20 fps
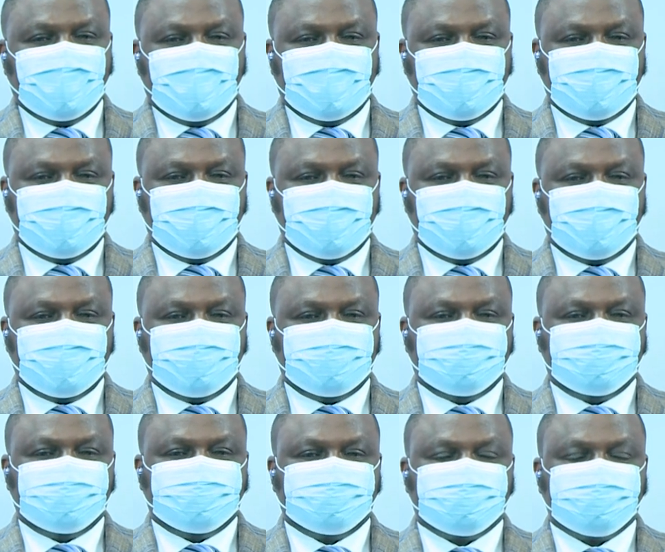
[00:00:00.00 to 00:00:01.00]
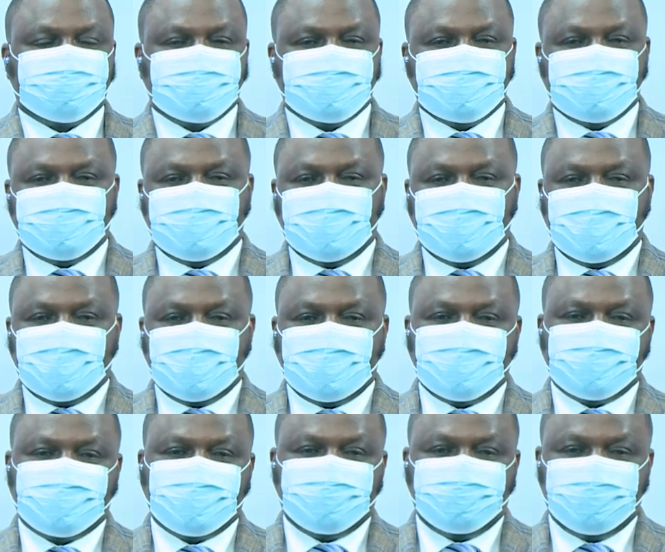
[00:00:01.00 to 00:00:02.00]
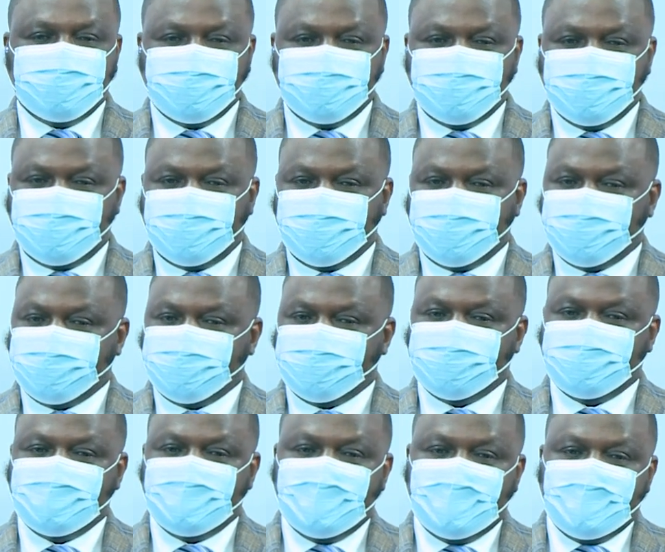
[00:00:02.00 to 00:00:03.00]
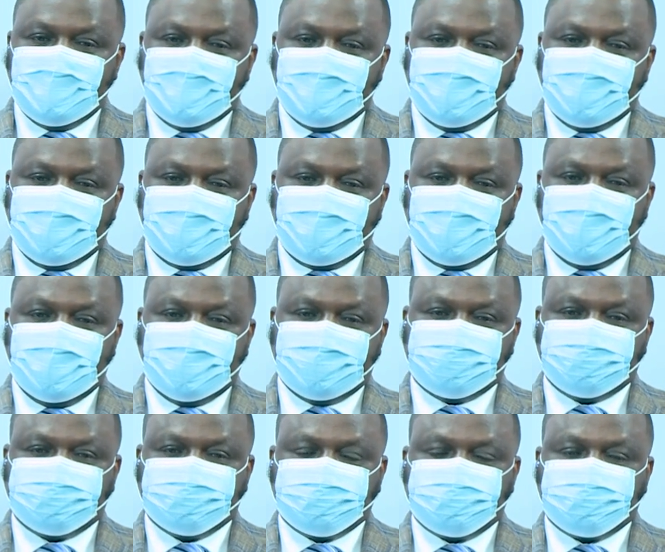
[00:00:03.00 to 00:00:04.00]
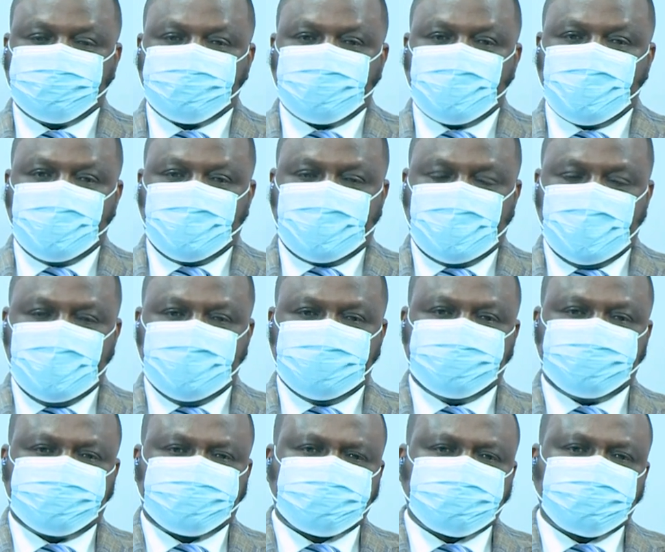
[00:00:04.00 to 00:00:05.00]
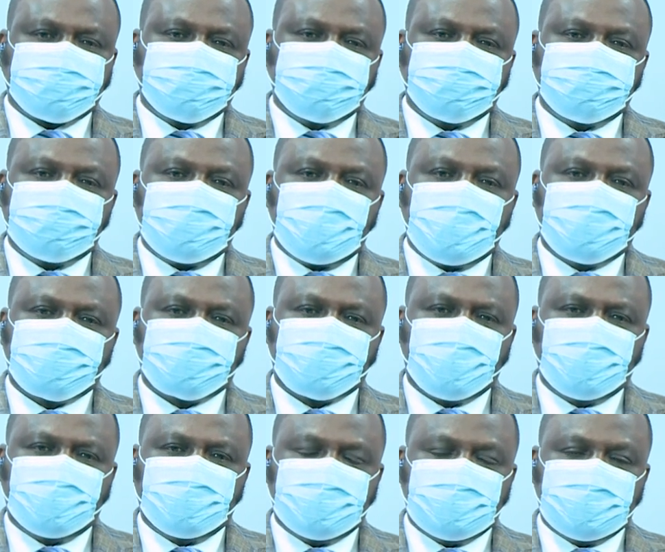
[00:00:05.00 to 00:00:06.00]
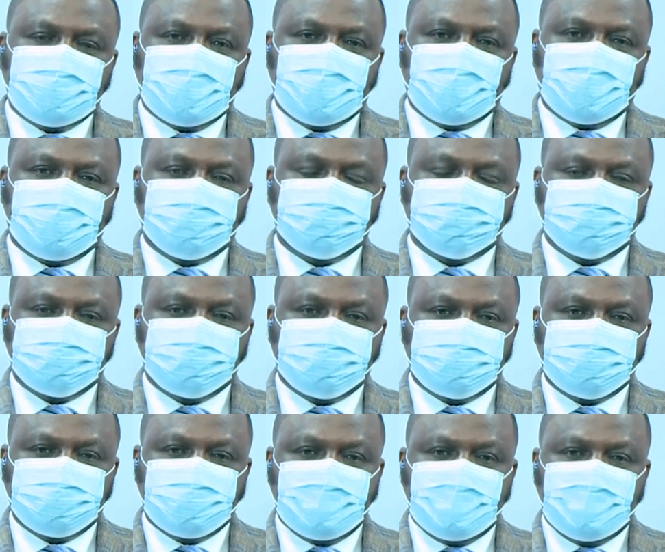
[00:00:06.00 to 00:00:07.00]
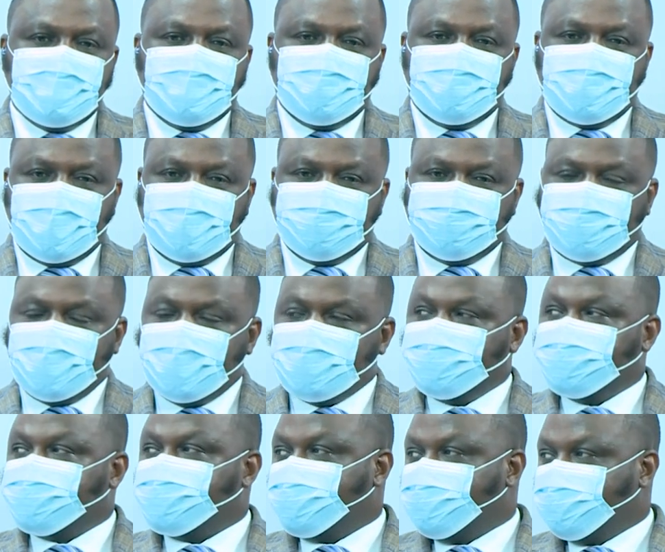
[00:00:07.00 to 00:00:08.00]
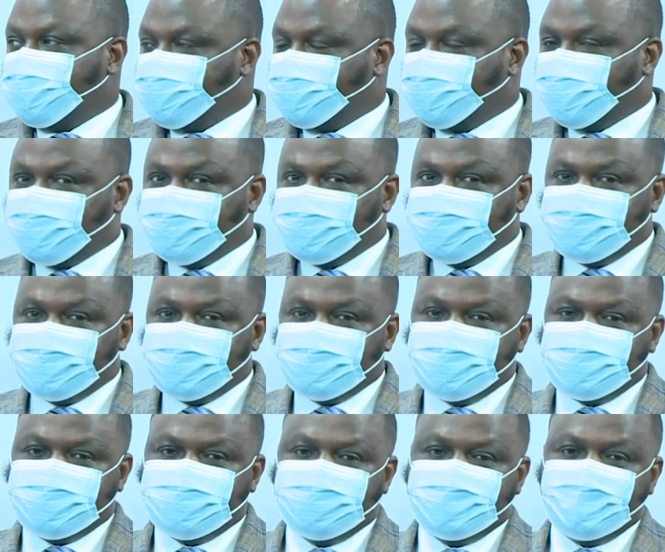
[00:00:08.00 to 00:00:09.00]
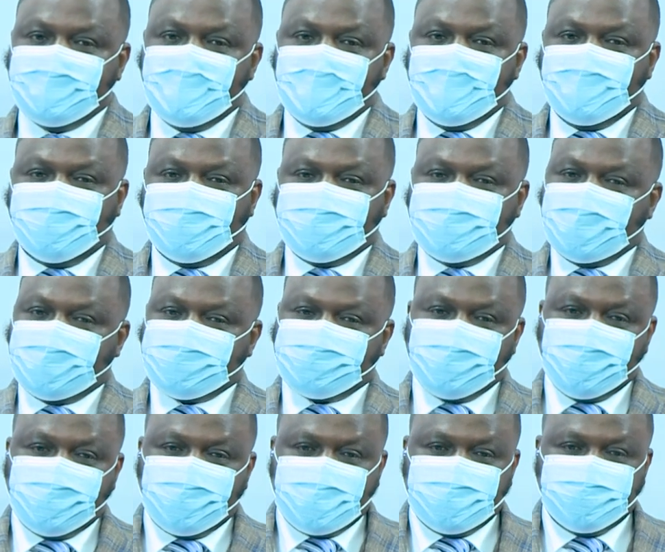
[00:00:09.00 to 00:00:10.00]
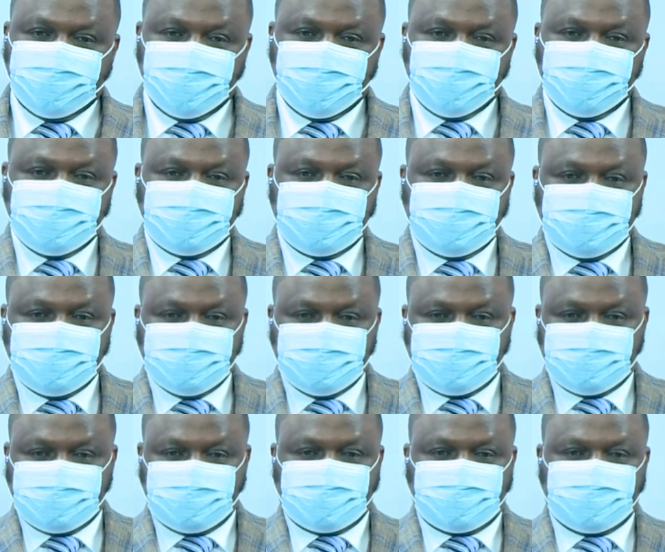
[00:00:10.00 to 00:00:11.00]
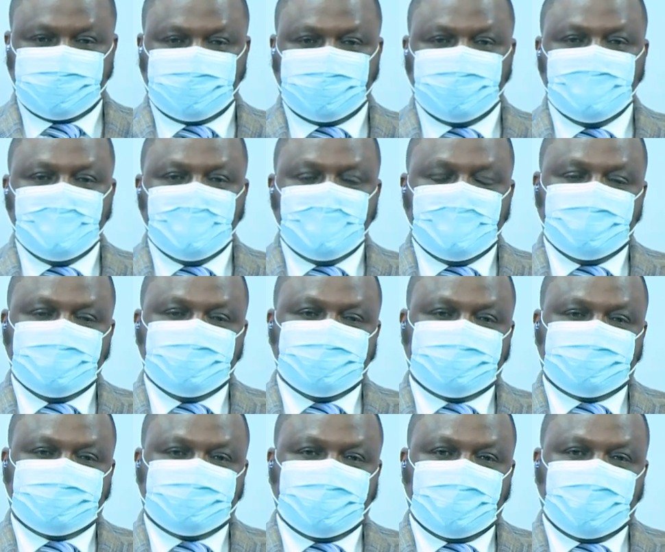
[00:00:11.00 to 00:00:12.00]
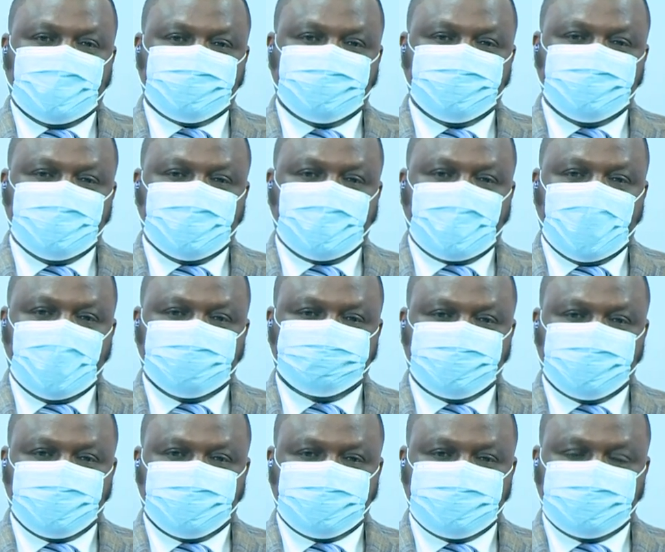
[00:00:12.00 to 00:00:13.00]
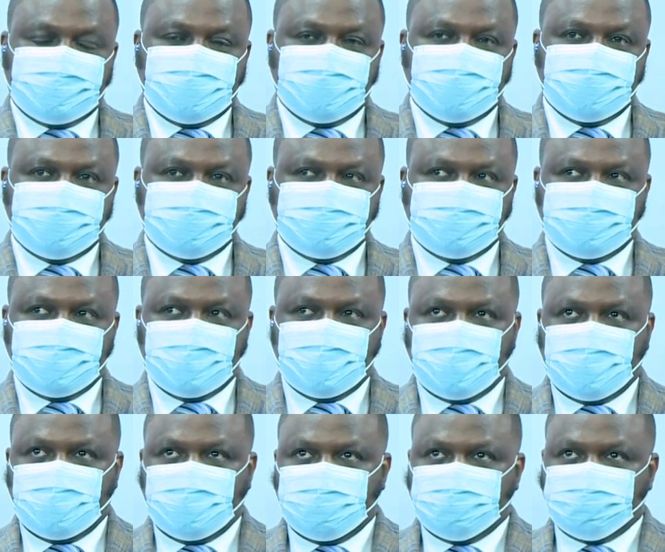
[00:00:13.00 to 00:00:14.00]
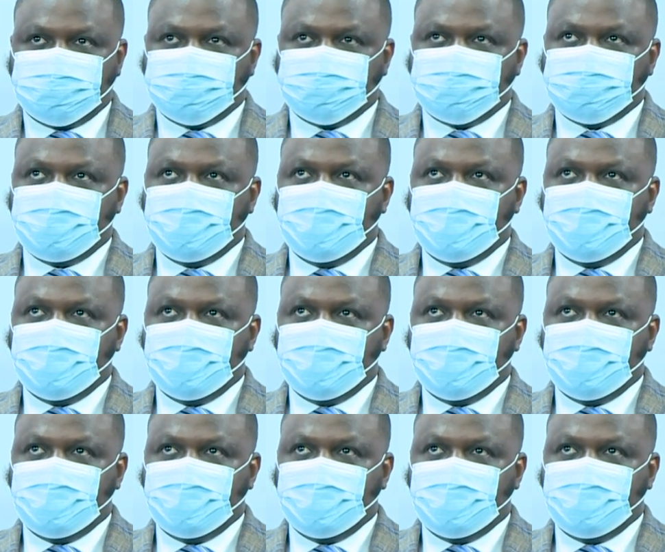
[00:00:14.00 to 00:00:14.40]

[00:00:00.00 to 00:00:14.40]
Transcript: and um, delighted to be with you again. Okay? So, um, and thank you so much for the for that overview. It, it's, it's actually captured um,